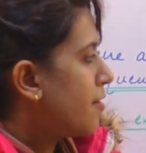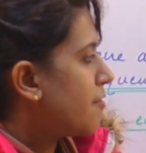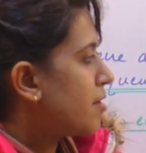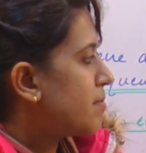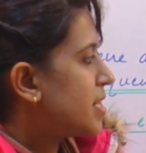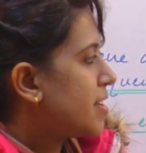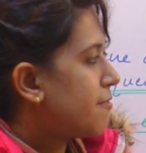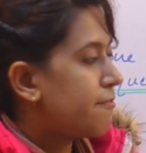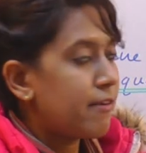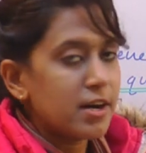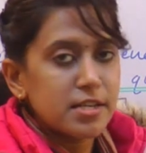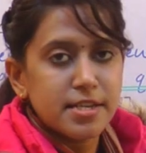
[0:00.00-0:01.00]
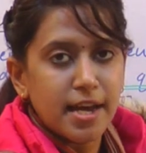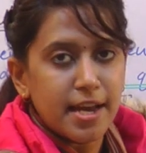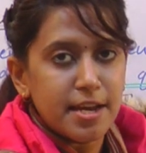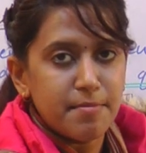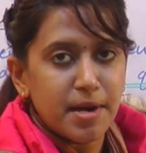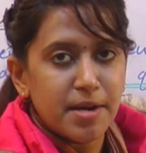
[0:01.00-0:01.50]
will be the first
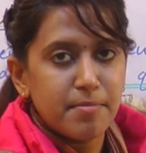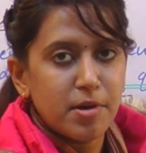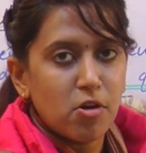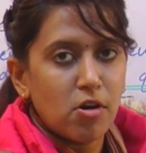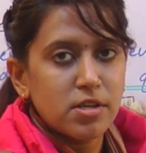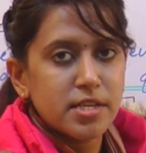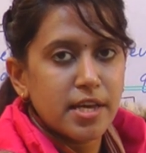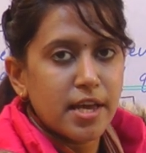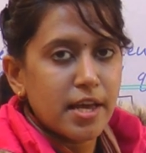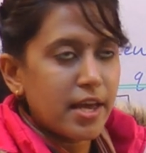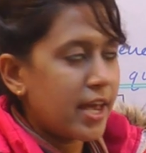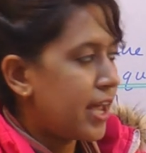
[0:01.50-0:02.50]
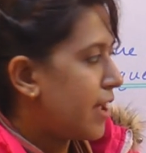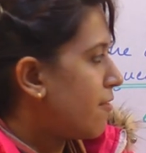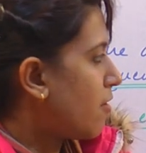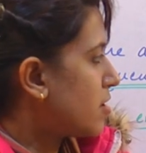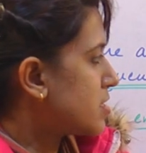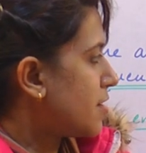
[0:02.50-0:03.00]
element, because A
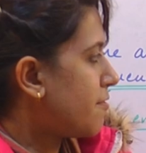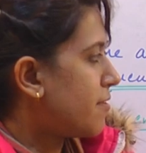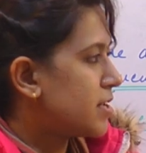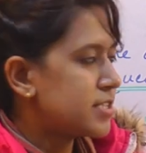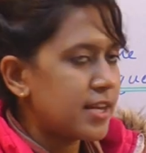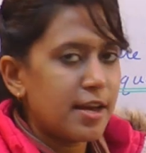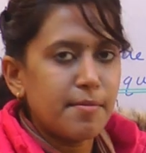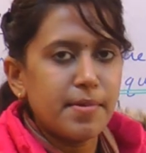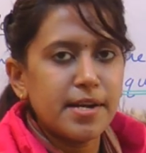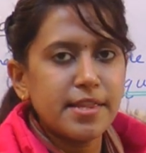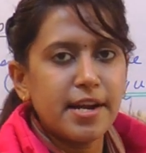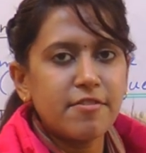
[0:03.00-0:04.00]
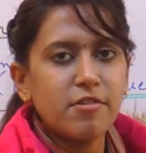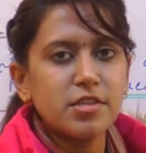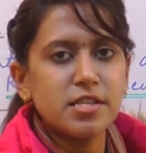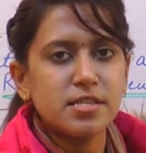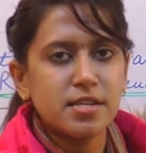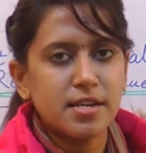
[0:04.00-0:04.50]
was the first element that was
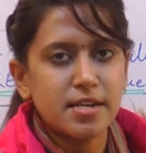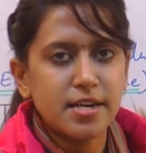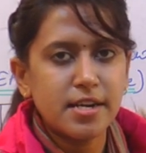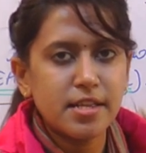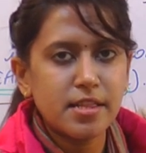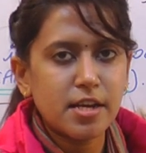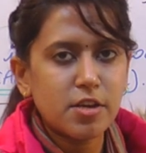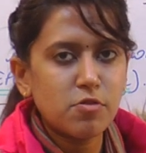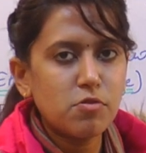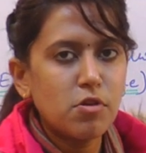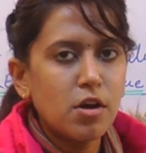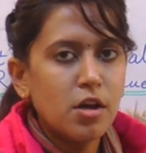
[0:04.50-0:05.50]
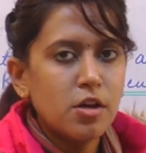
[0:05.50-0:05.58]
inserted in the queue.